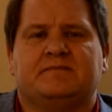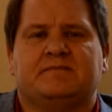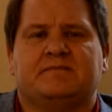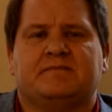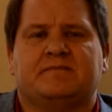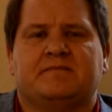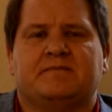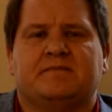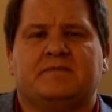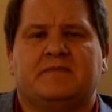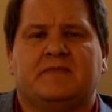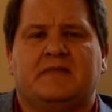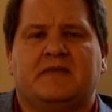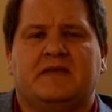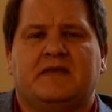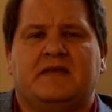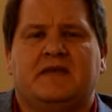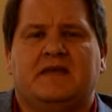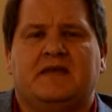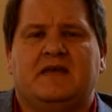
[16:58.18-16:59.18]

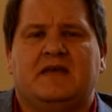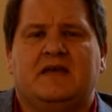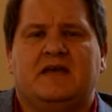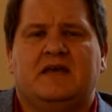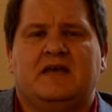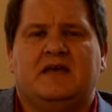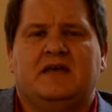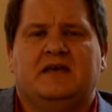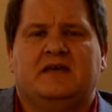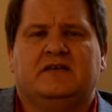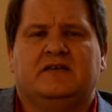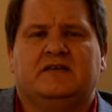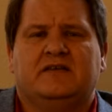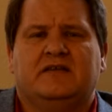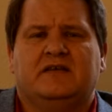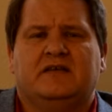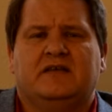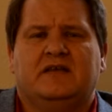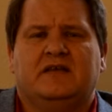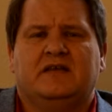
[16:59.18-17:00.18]

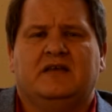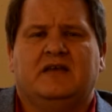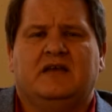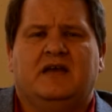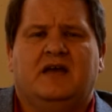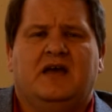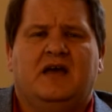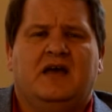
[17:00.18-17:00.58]
Nothing is said.